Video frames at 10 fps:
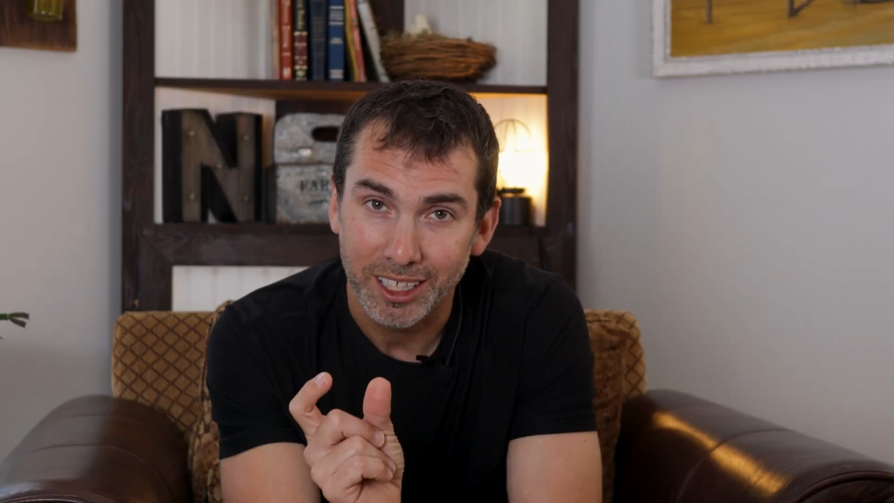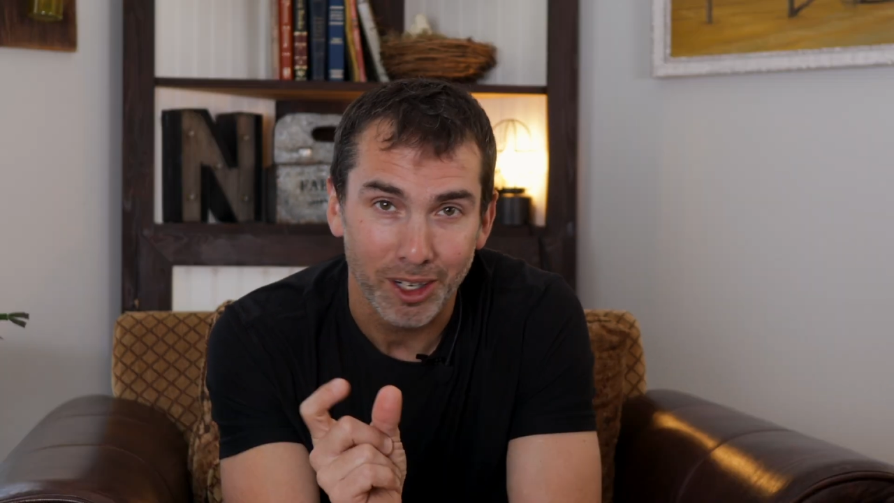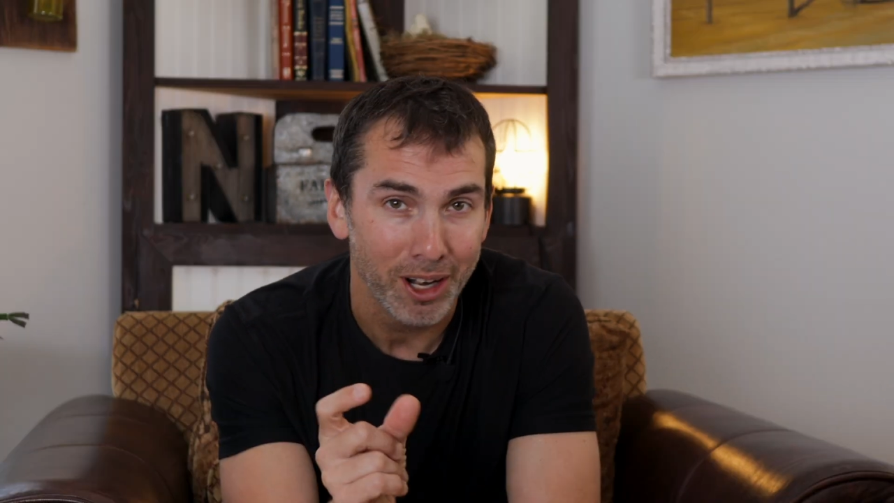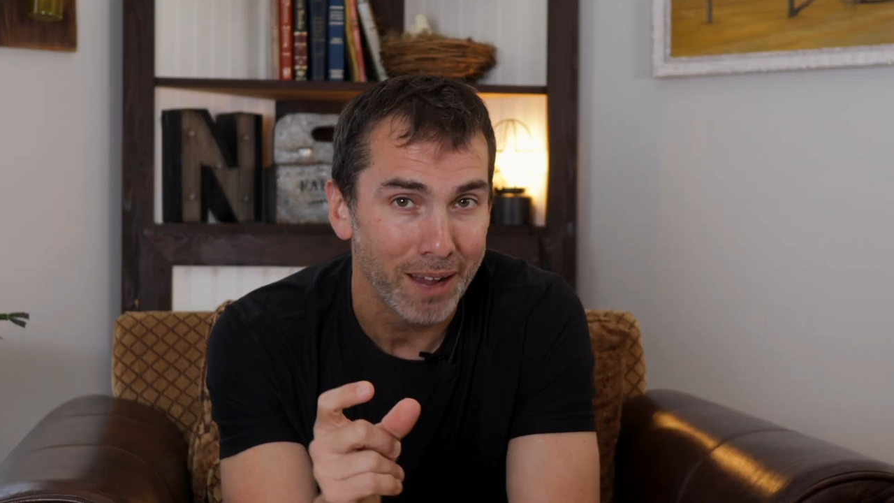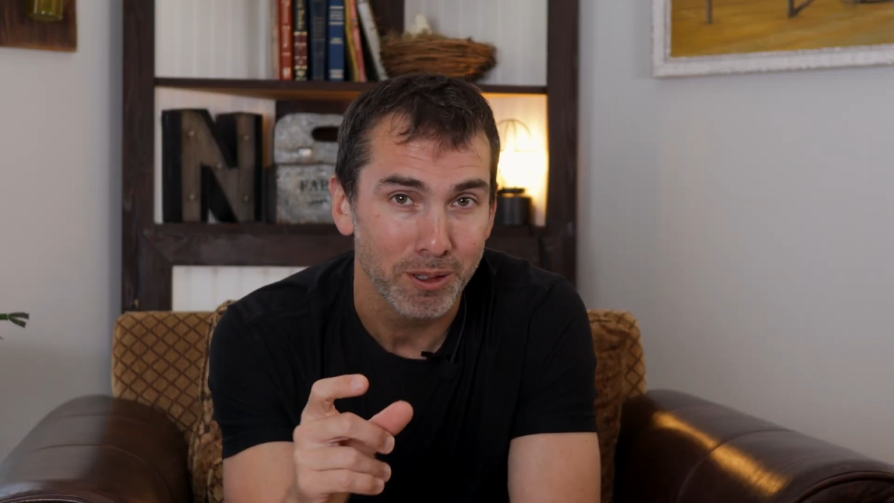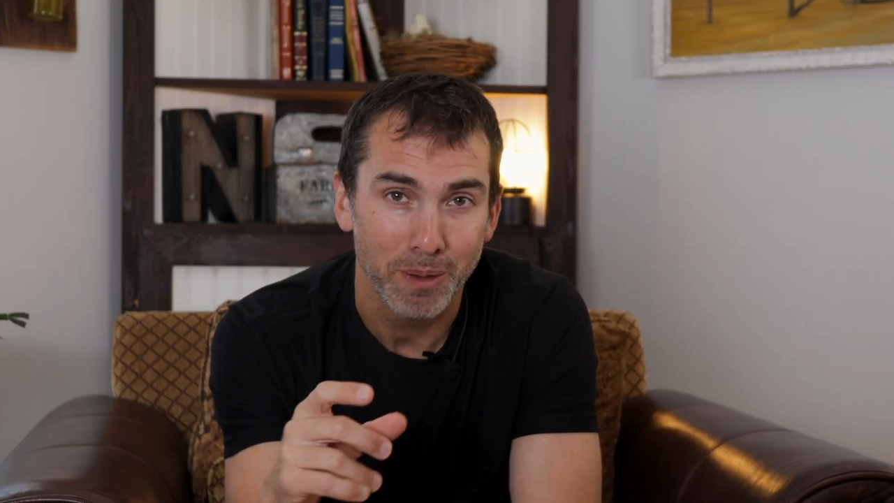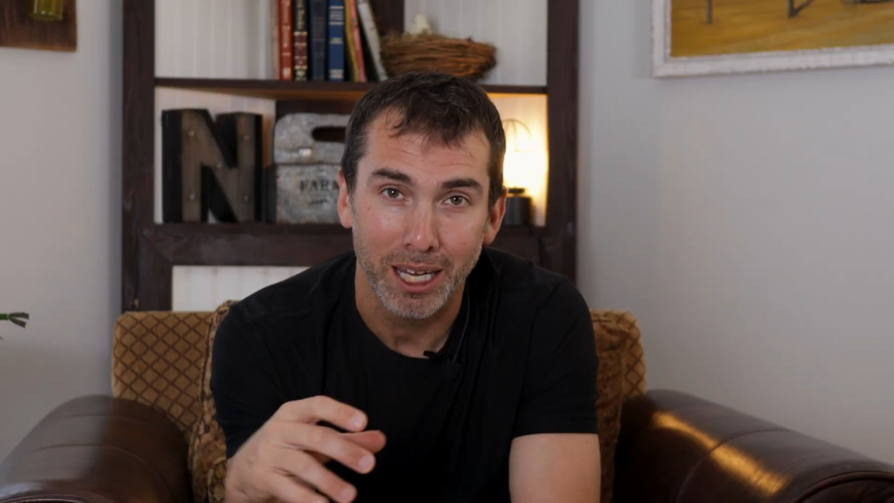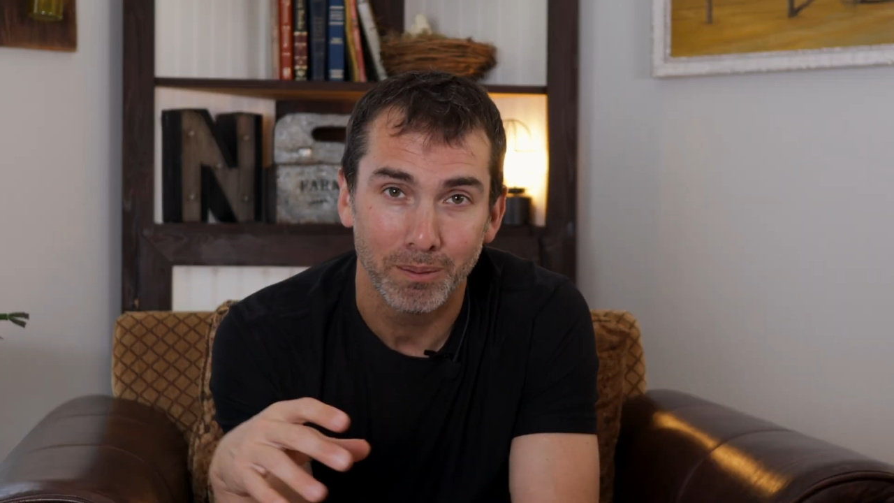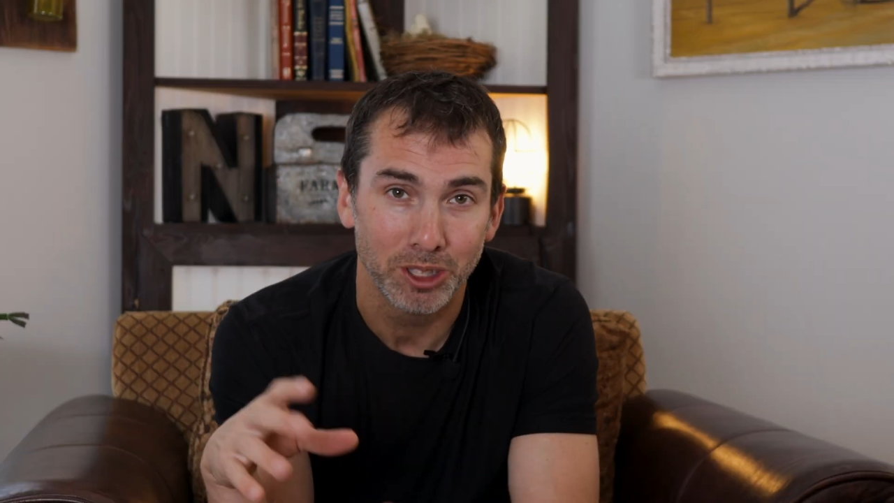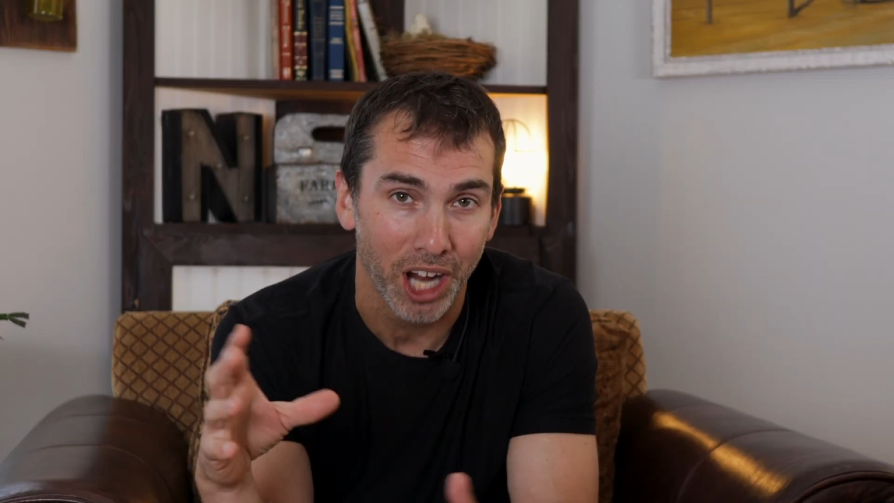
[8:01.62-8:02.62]
You don't have to
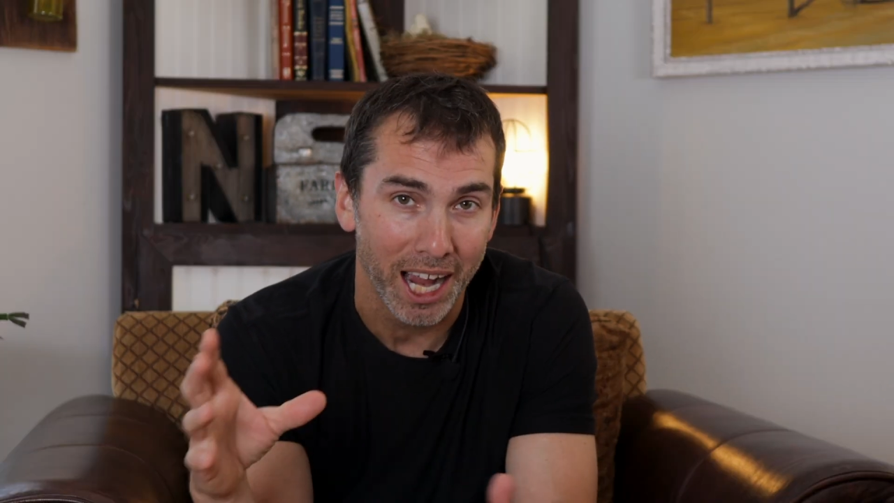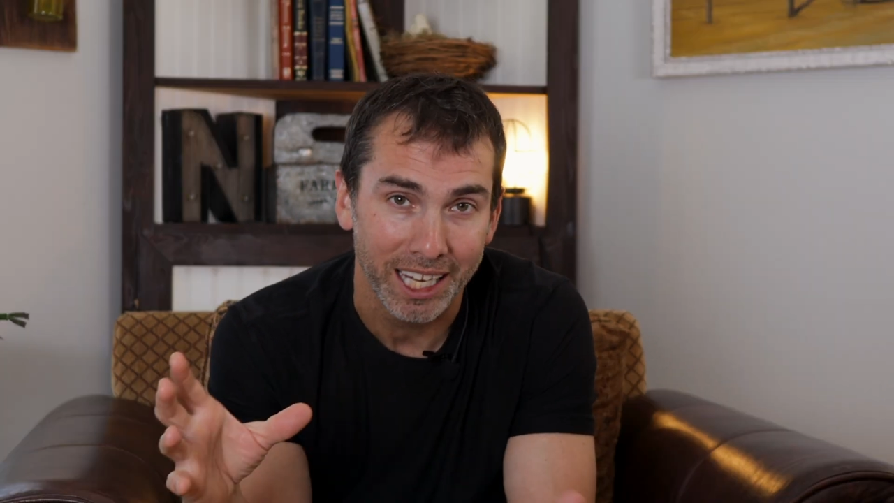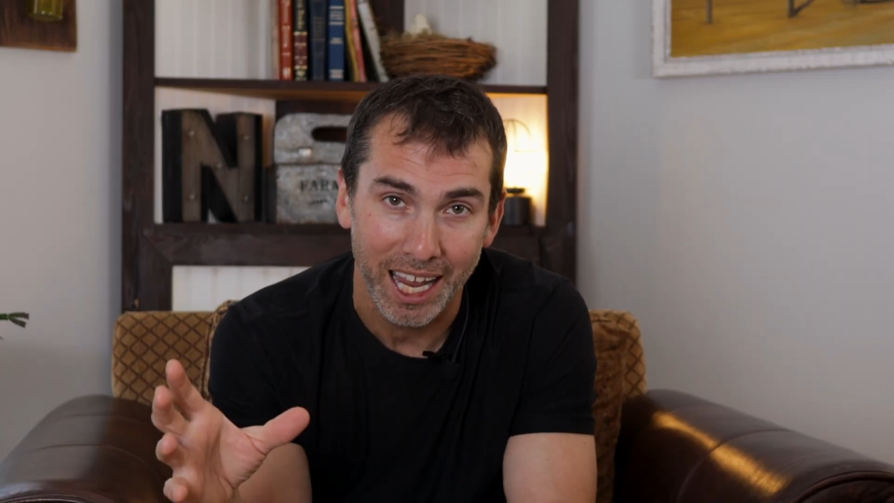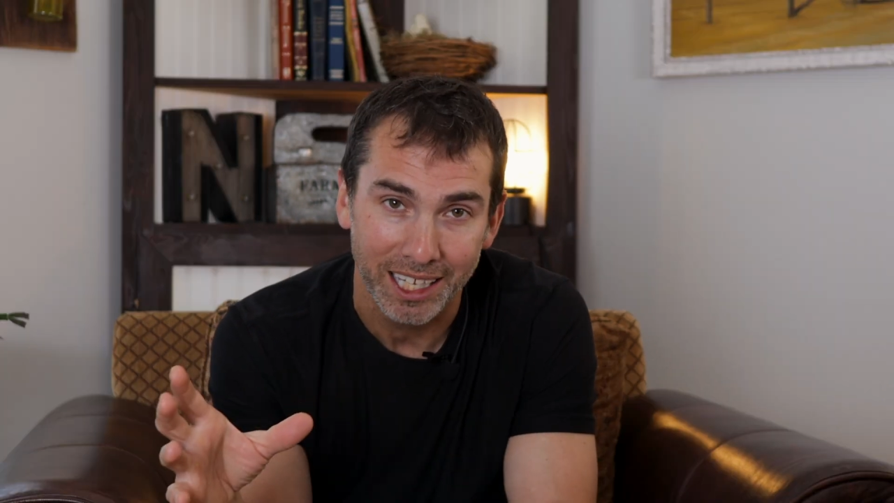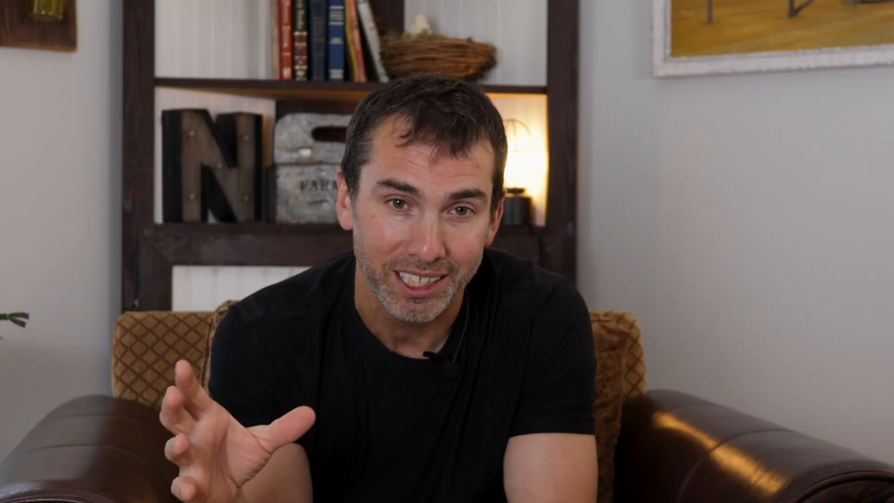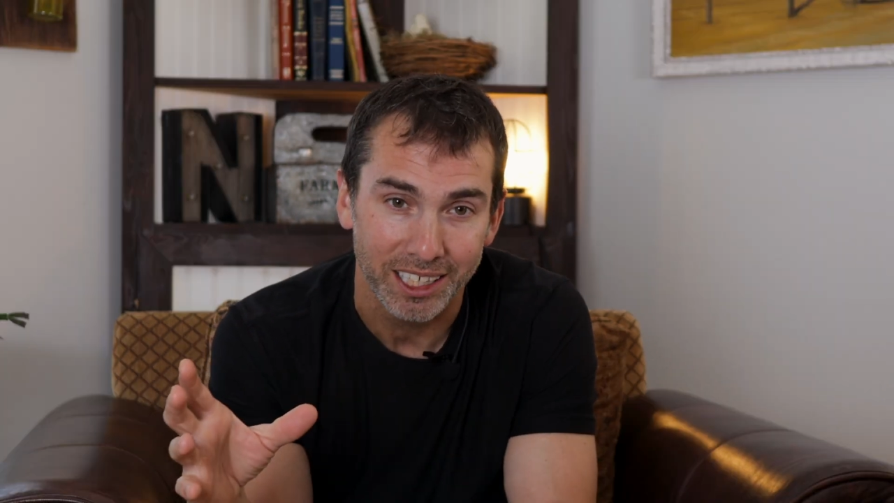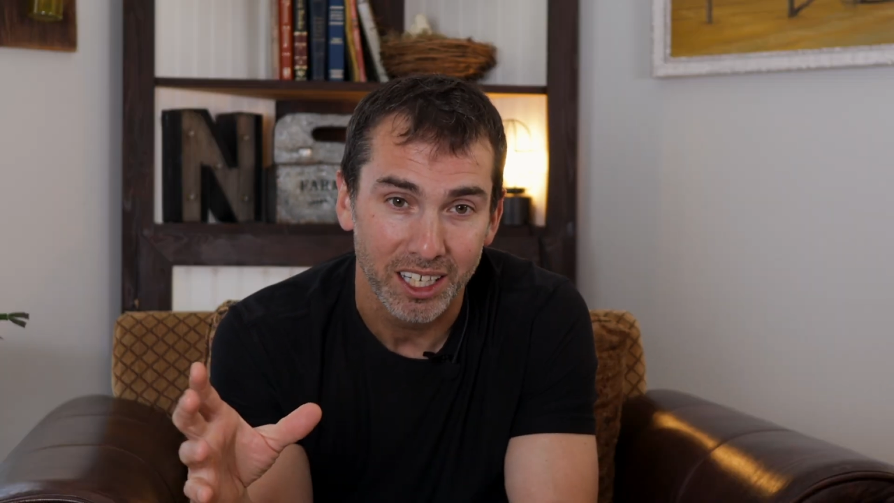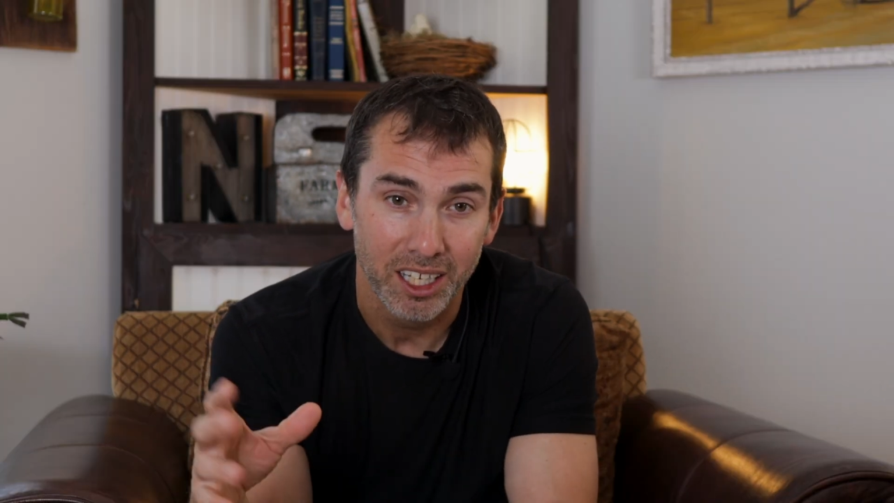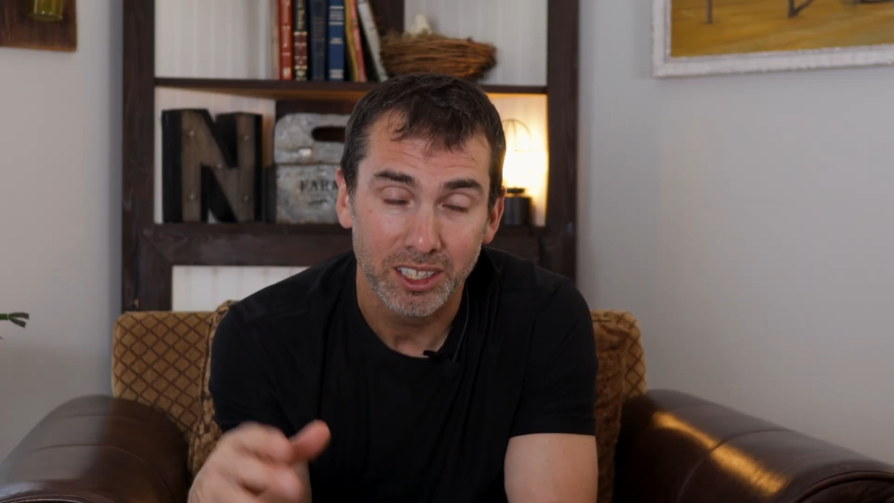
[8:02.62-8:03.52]
make them gigantic.